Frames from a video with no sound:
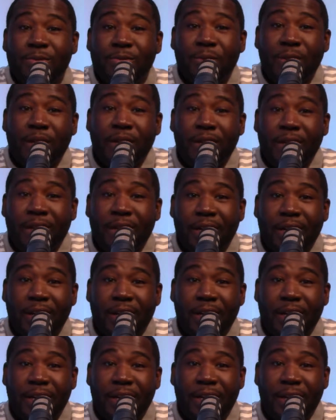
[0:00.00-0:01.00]
week,
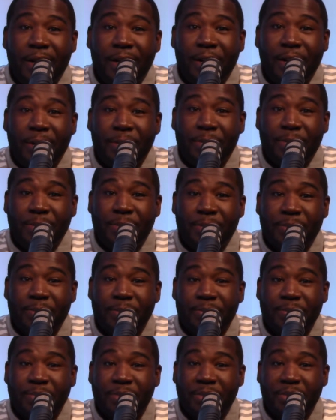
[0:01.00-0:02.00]
and
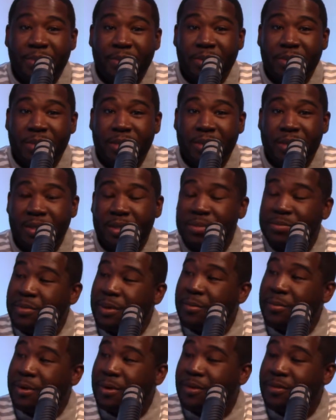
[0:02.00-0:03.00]
since
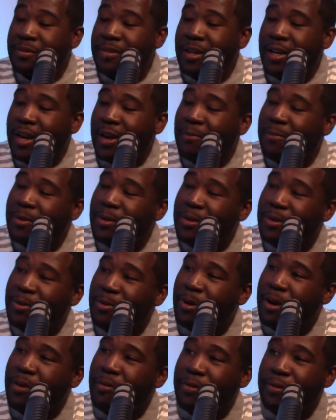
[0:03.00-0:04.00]
my birthday, I've been
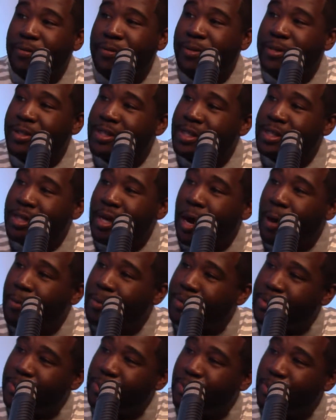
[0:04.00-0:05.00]
grateful for just
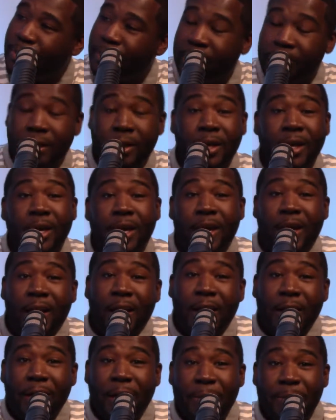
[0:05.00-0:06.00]
opportunity.
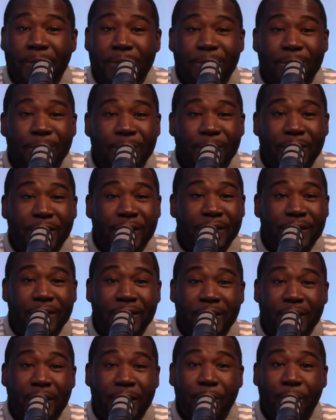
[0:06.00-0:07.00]
An opportunity,
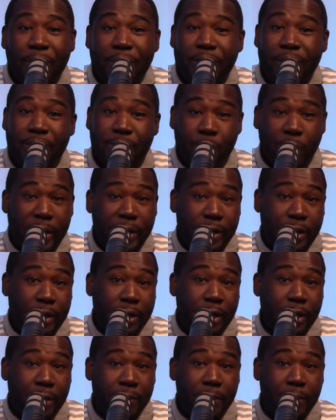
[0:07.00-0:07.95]
not only just waking up,